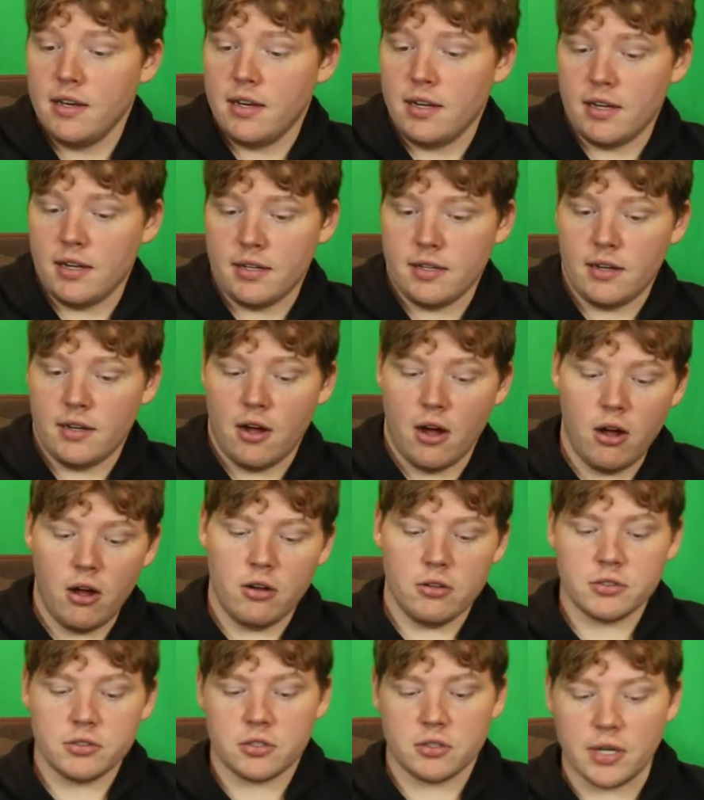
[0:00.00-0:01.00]
Uh,
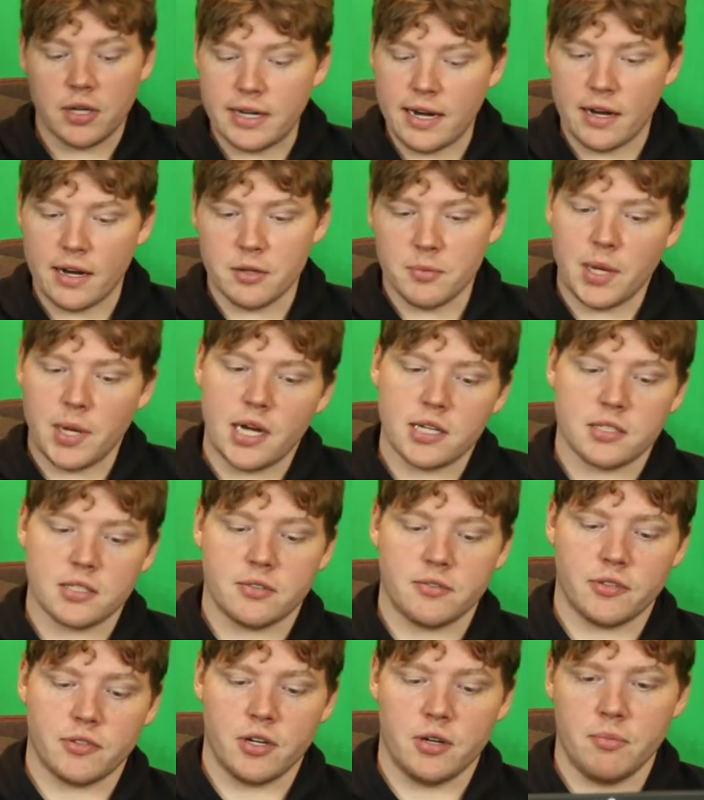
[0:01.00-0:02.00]
all straight out of the box
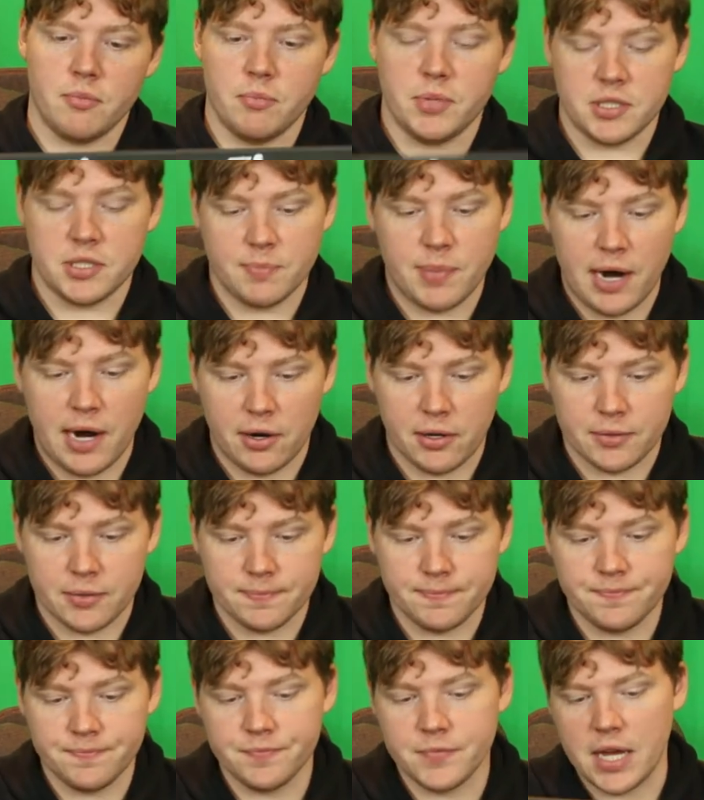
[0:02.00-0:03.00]
from Bits Power.
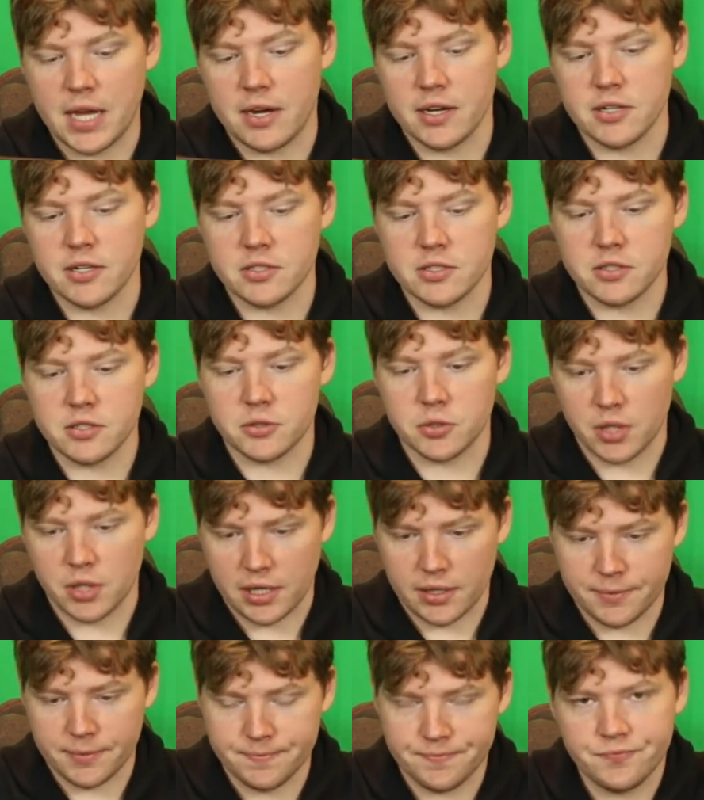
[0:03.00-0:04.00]
Now here's the
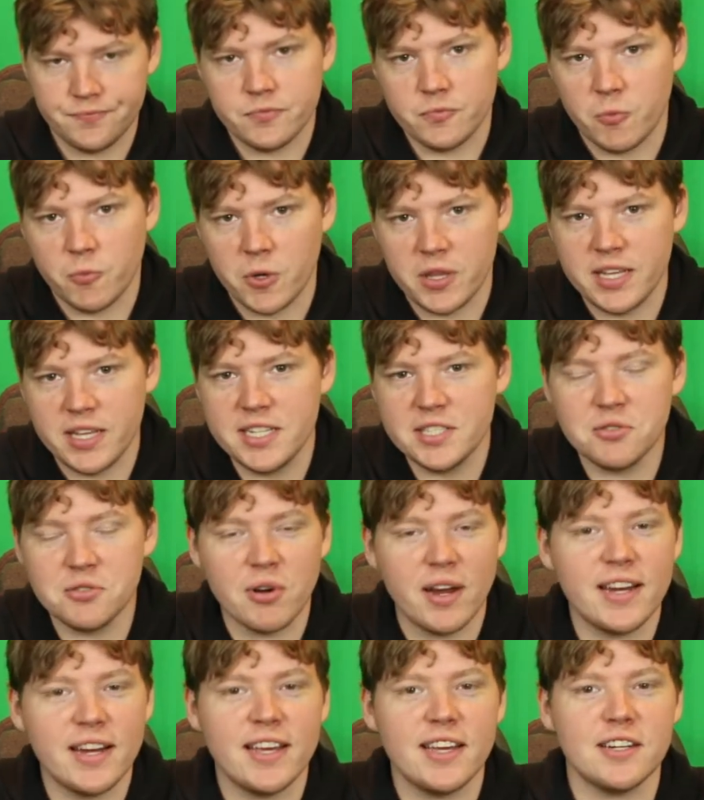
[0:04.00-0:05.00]
trick. When these
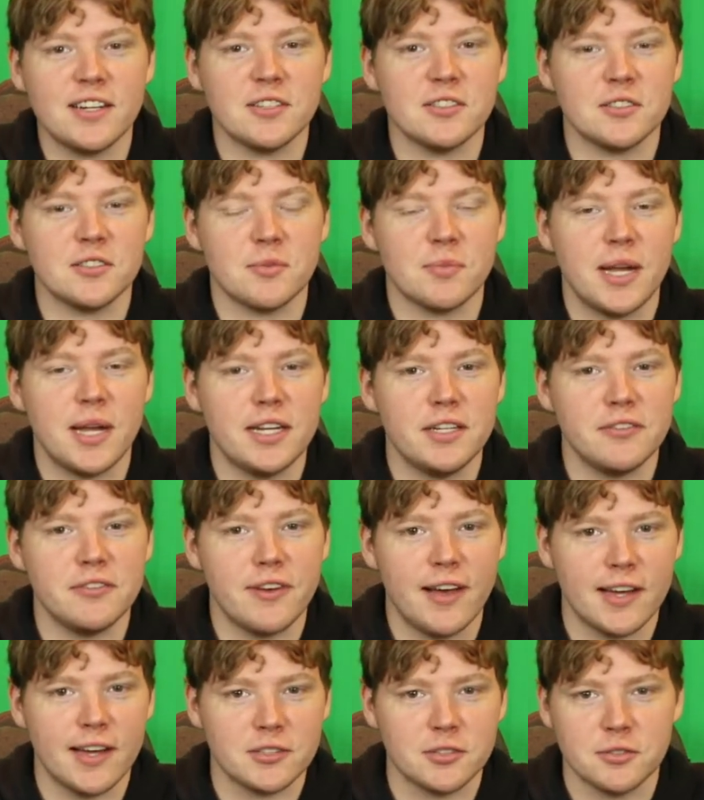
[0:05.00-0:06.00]
radiators are
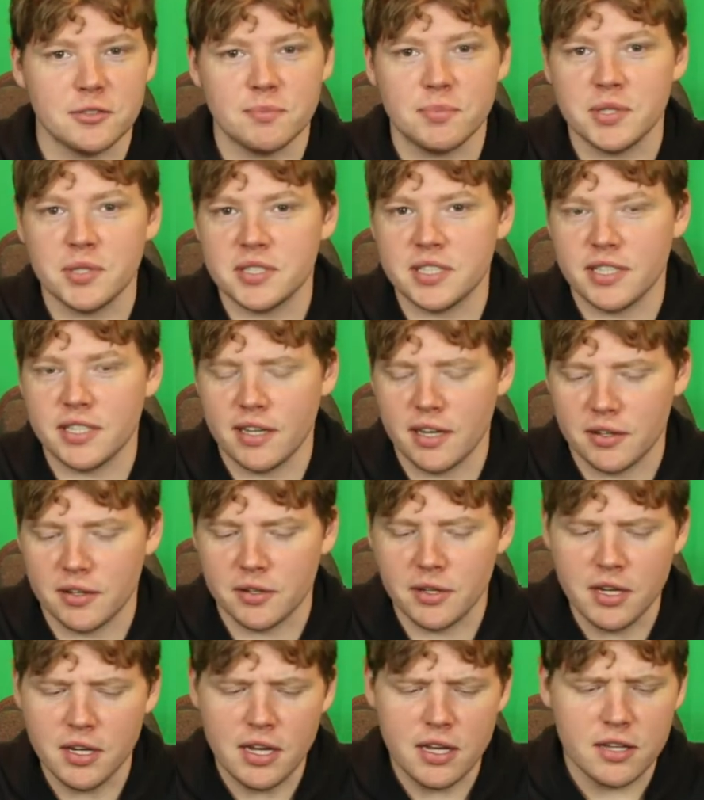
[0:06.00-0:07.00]
manufactured, put
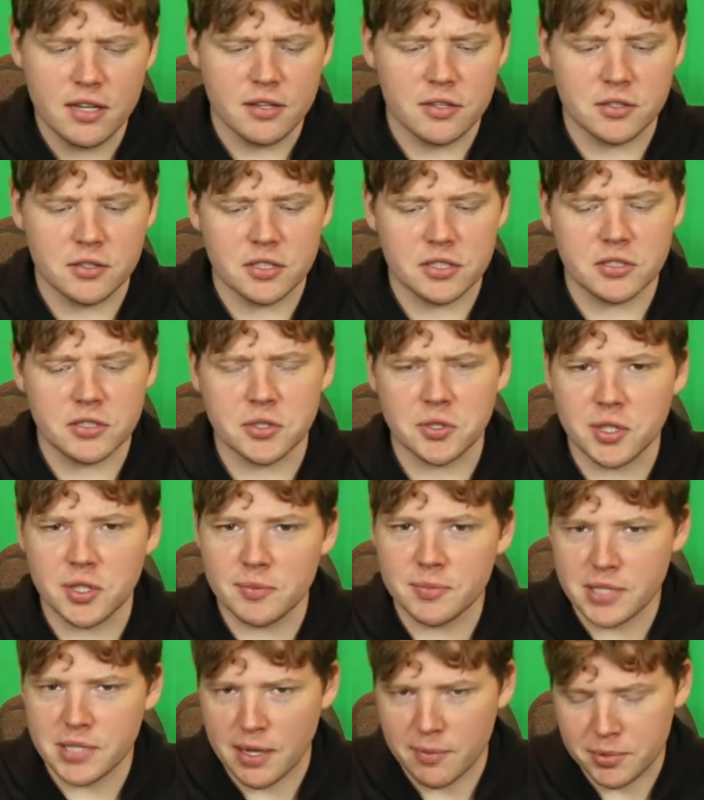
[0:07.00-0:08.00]
together, there's
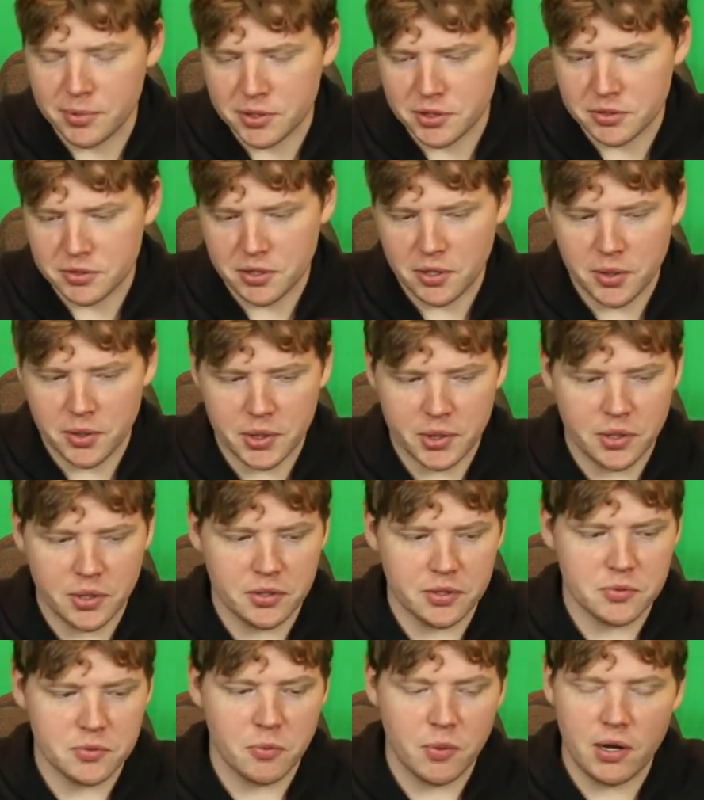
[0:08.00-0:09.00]
extreme temperatures going on.
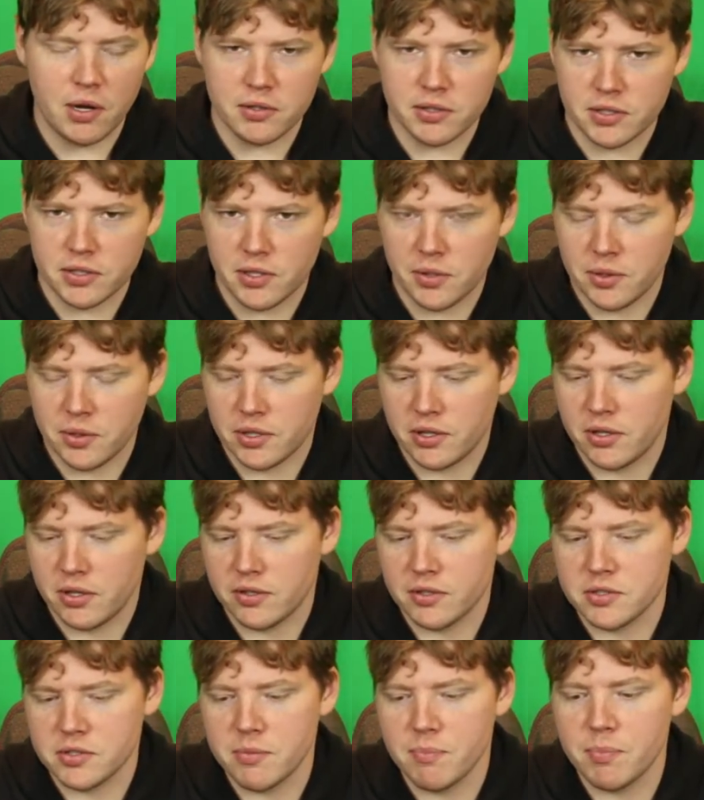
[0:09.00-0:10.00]
There's welding going
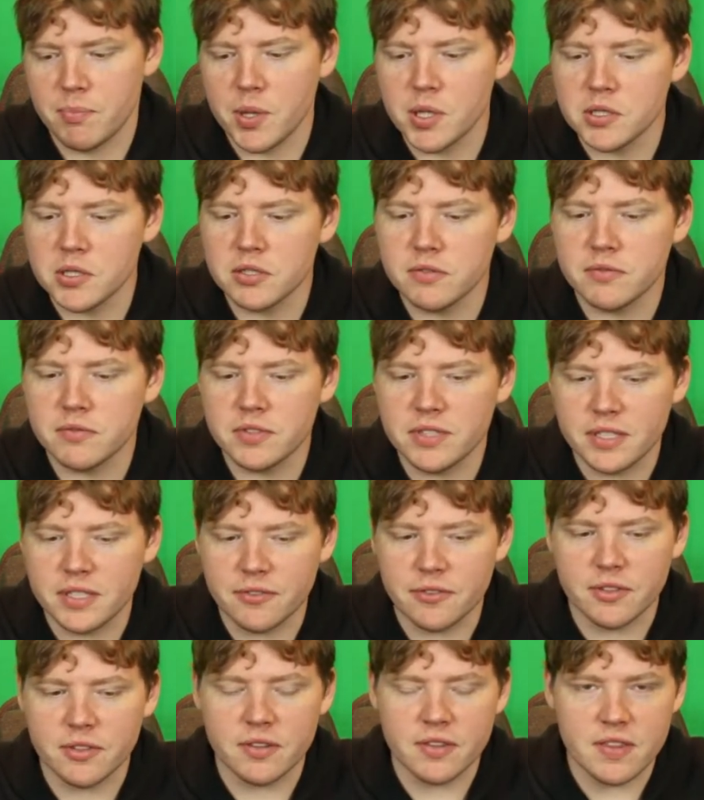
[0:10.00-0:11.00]
on. There's a bunch of
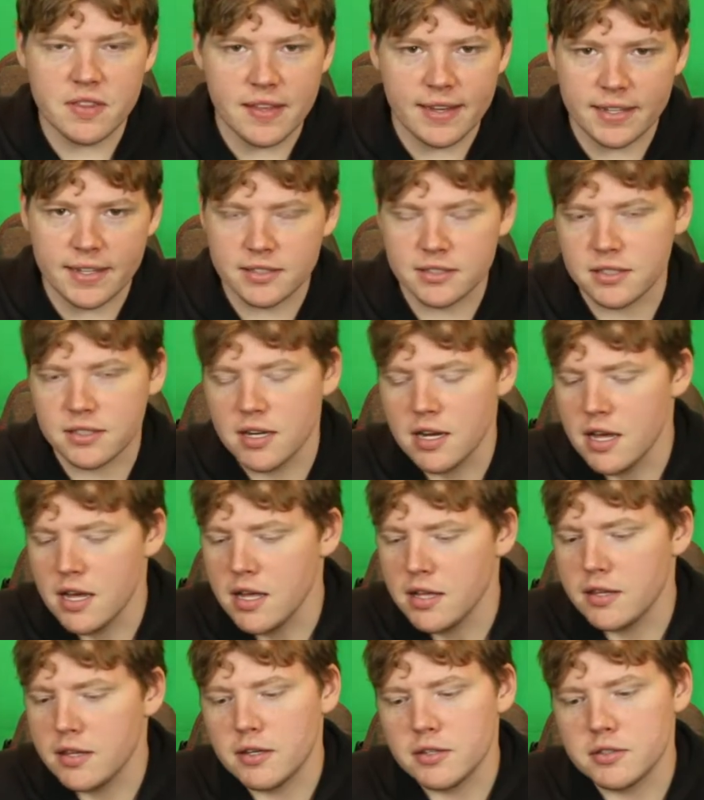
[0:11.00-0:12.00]
different things.
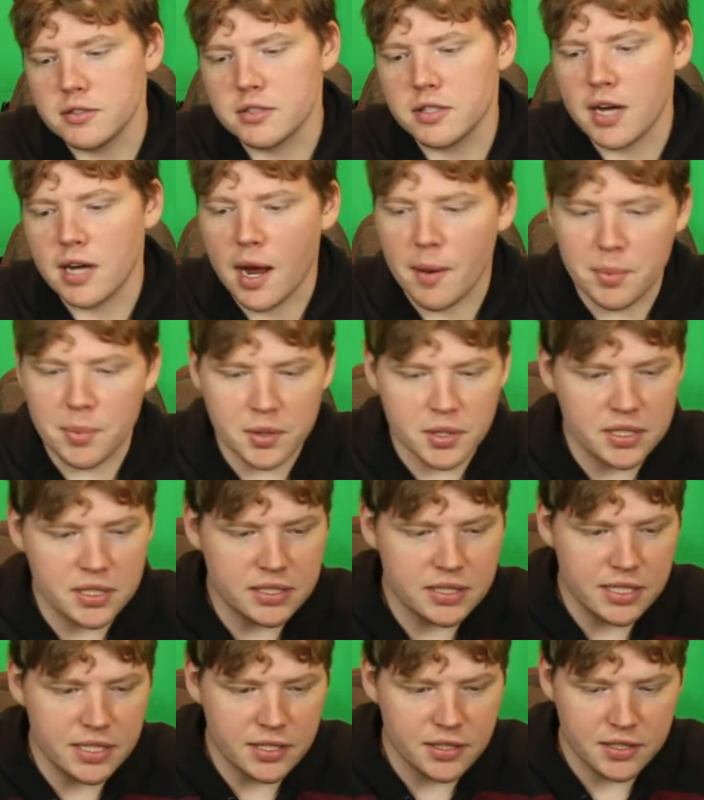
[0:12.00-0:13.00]
There's copper
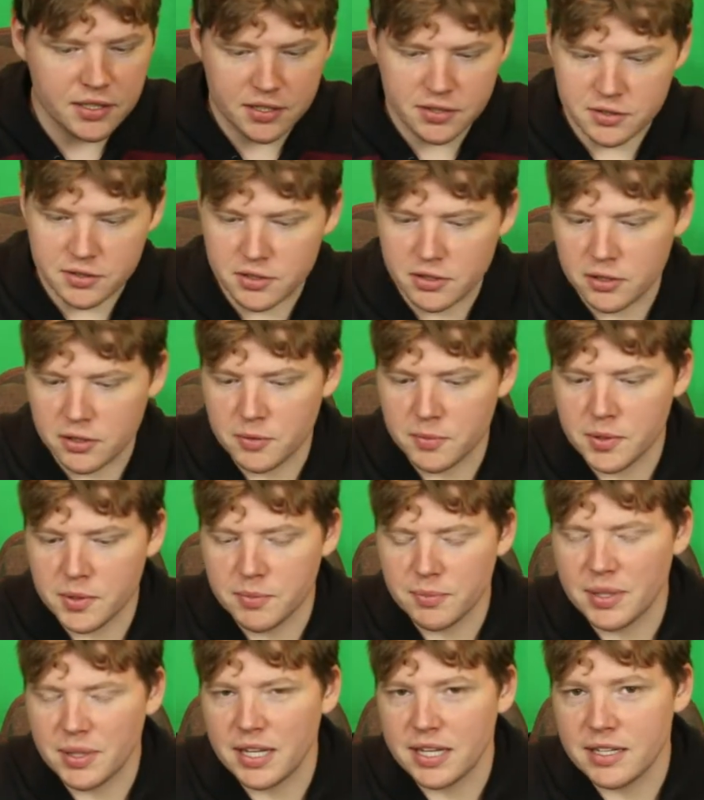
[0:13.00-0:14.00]
interiors,
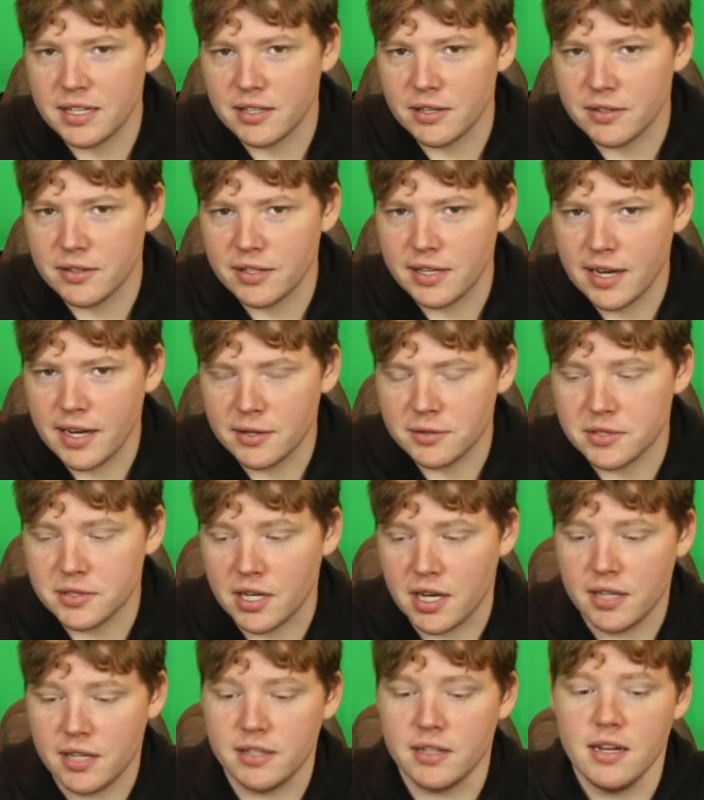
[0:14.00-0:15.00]
aluminum plating on the
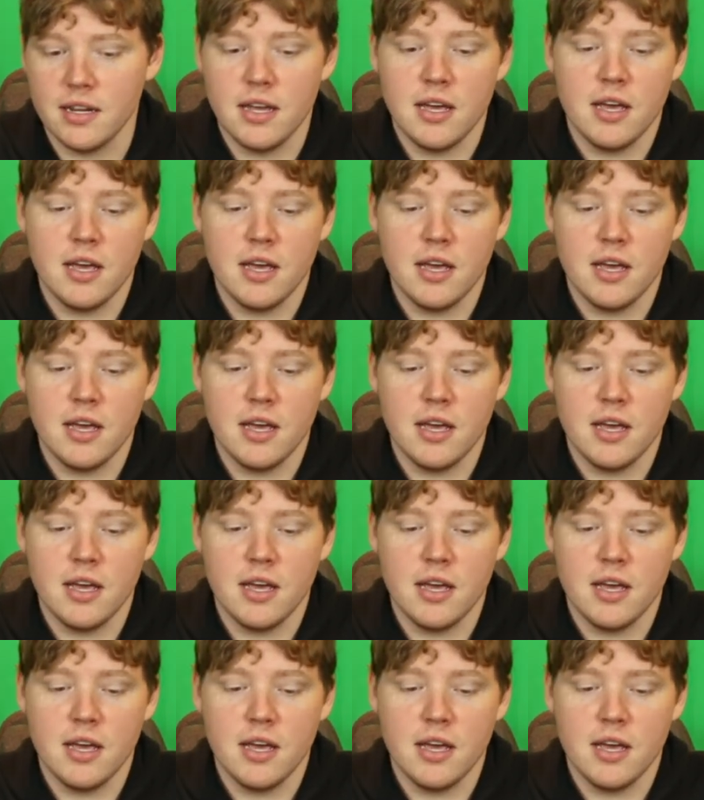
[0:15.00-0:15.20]
outside.